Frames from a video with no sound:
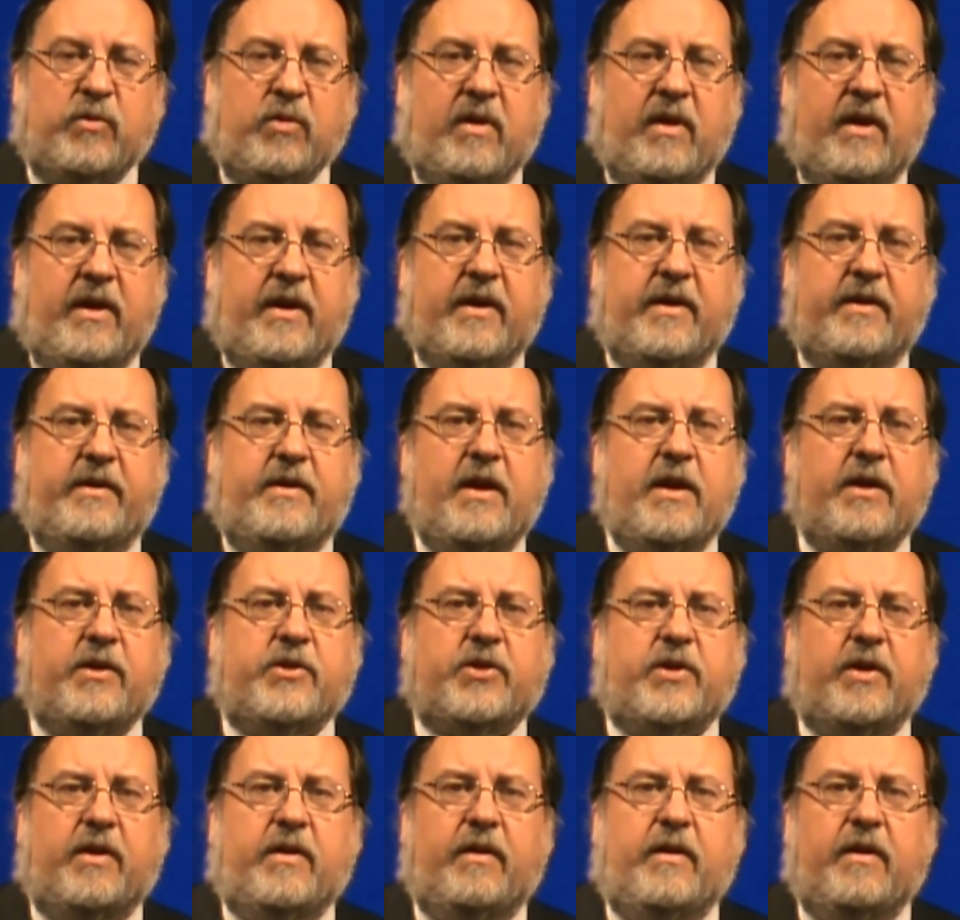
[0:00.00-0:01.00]
In
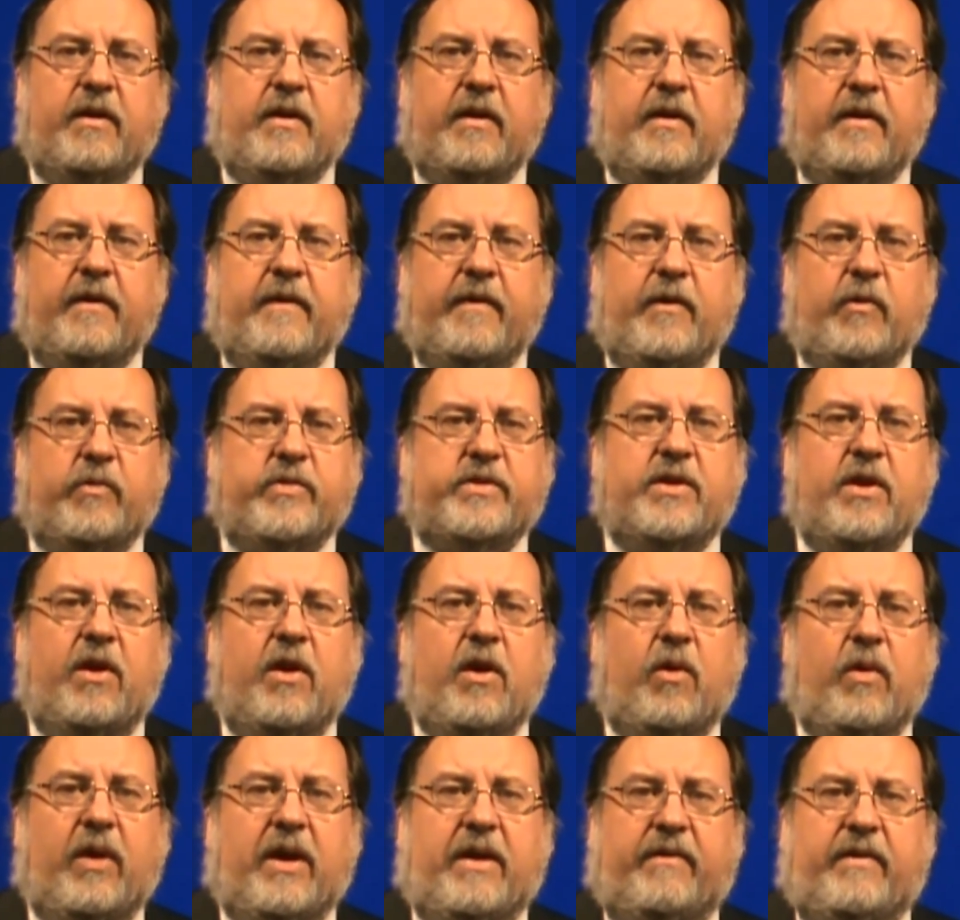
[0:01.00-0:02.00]
addition, there was
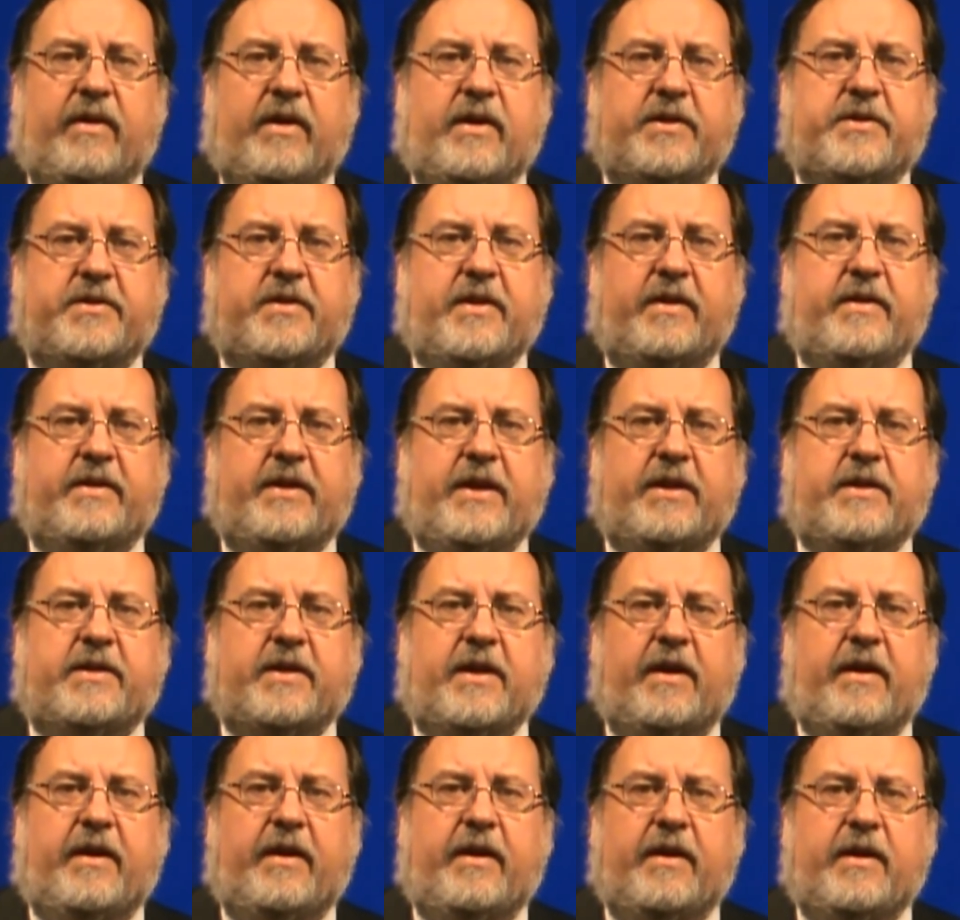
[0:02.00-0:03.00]
no evidence that
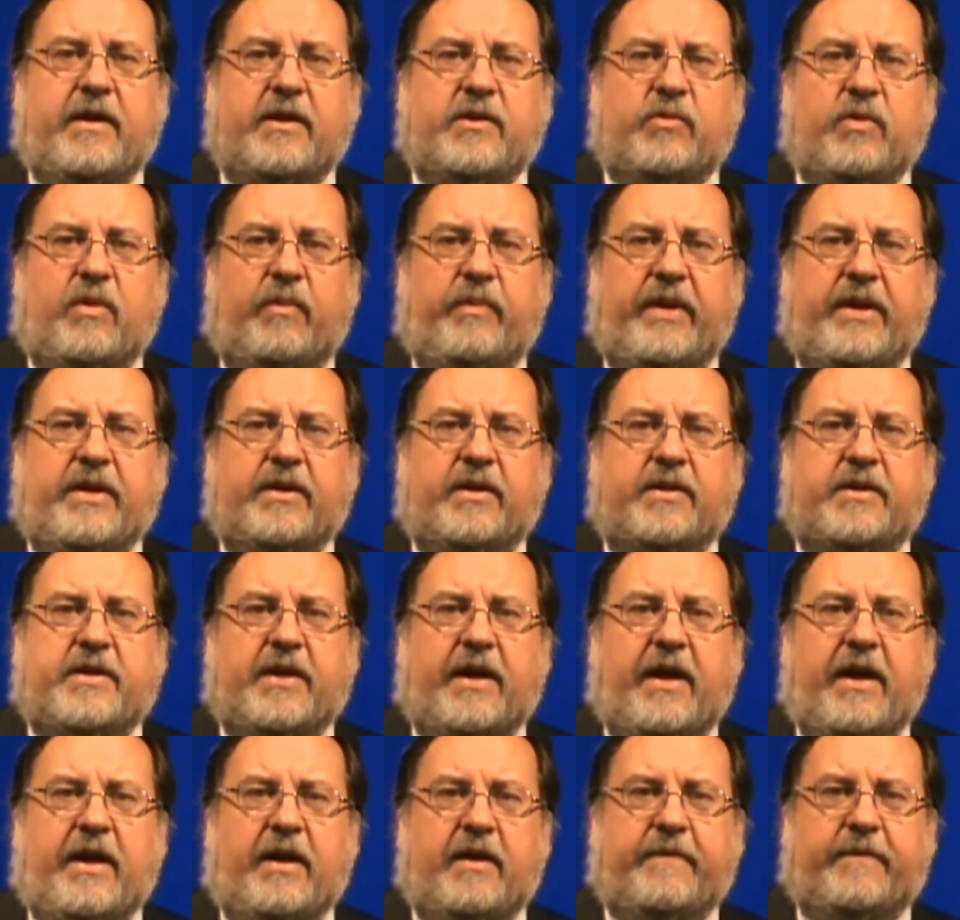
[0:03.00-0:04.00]
detainees would be
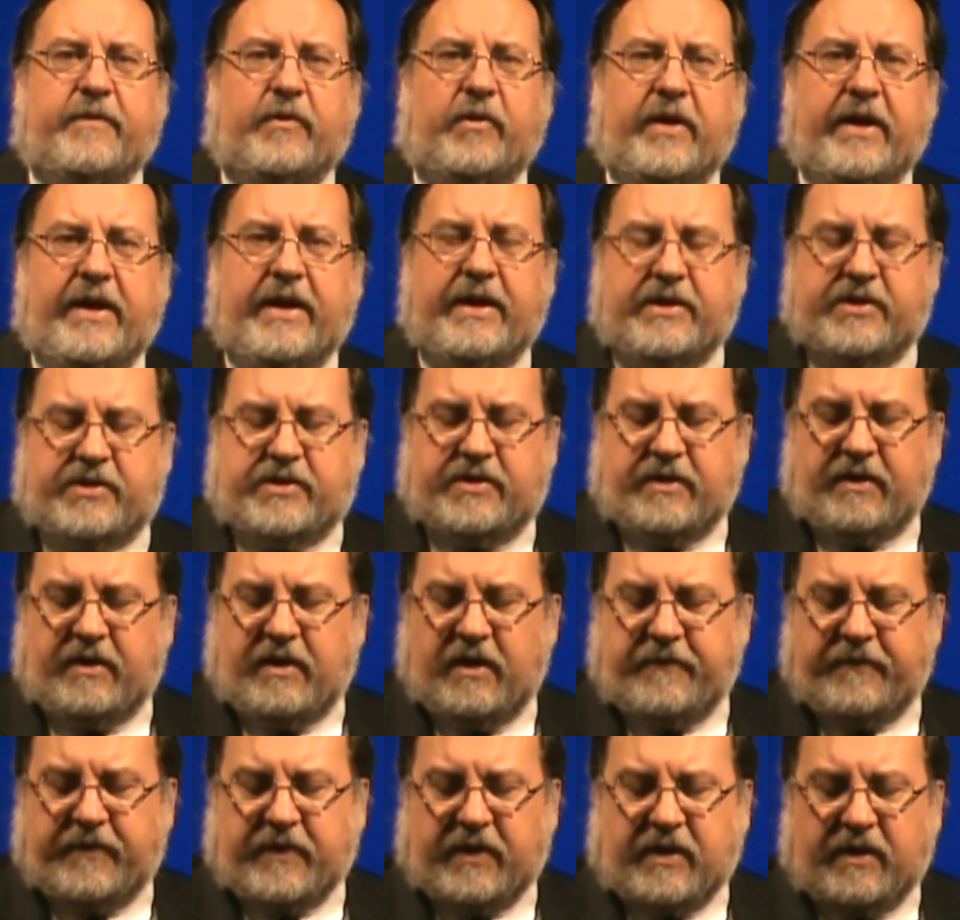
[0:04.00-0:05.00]
detained for any
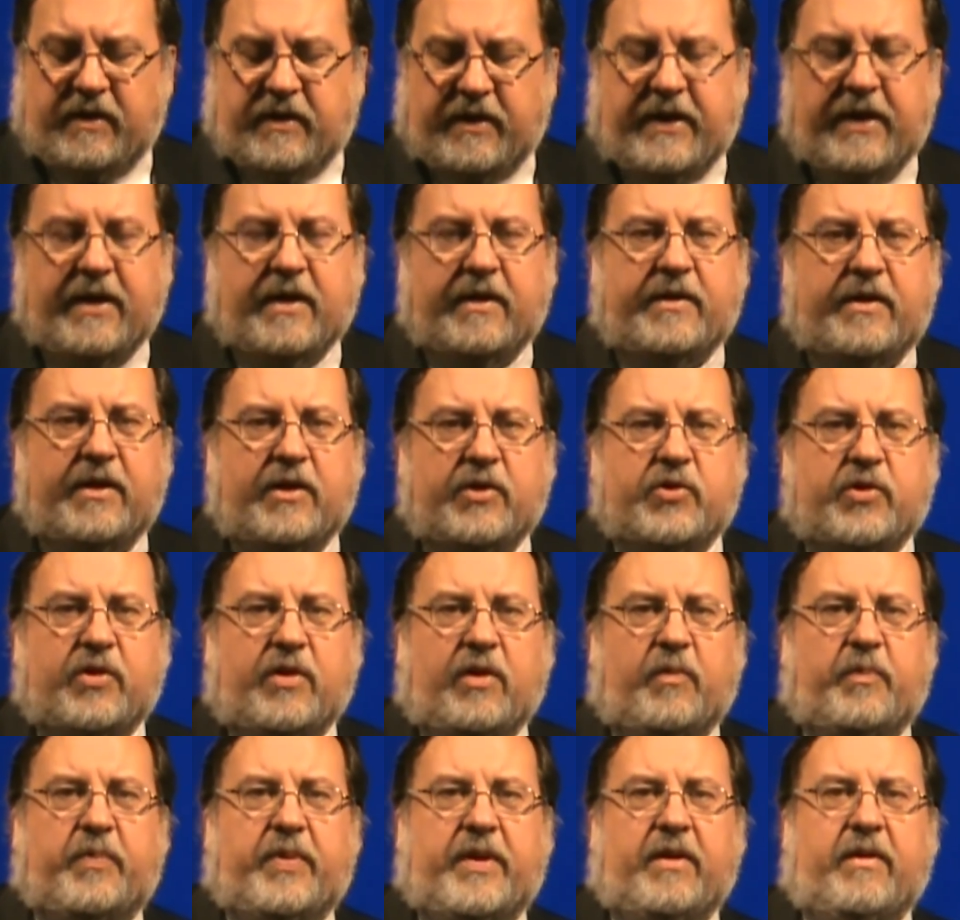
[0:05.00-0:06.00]
significantly
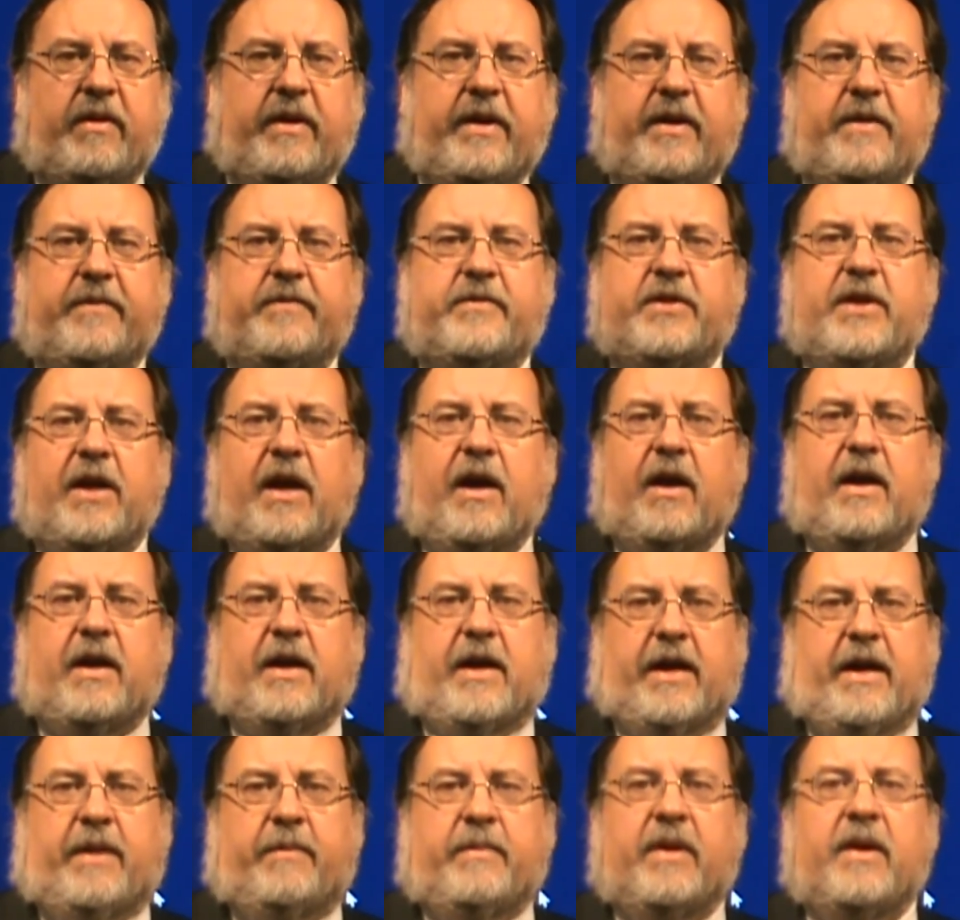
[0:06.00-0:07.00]
additional period of
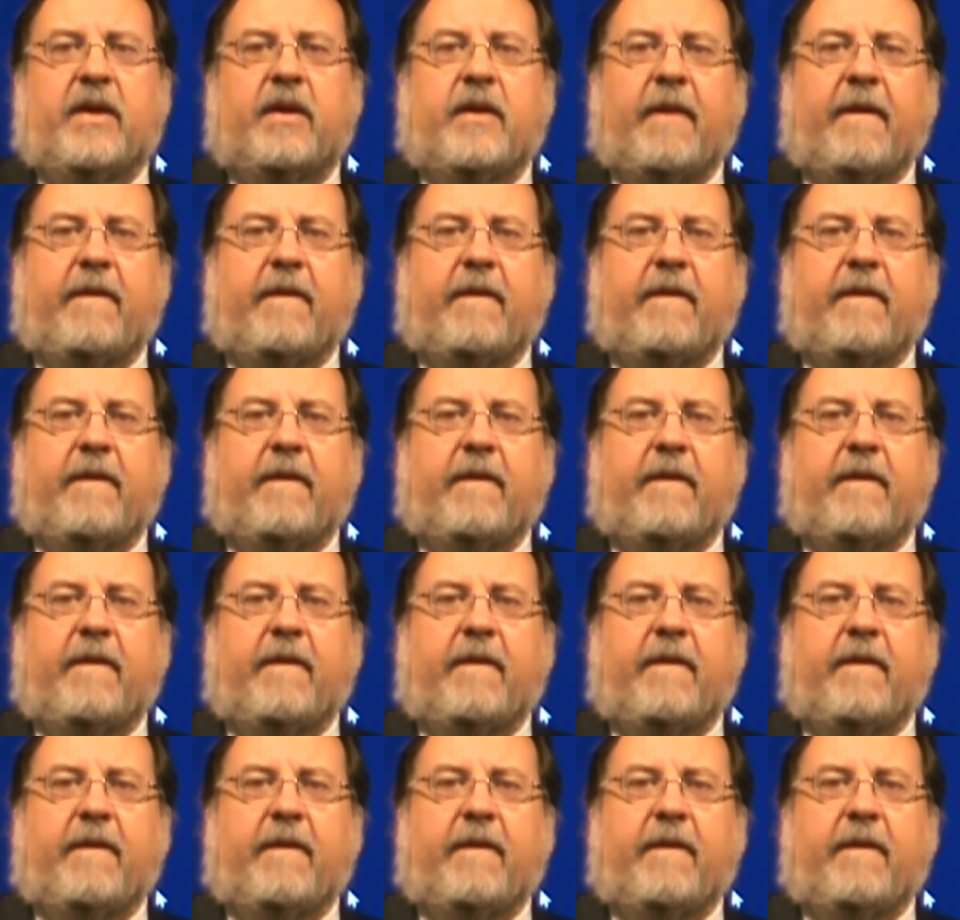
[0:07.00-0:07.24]
time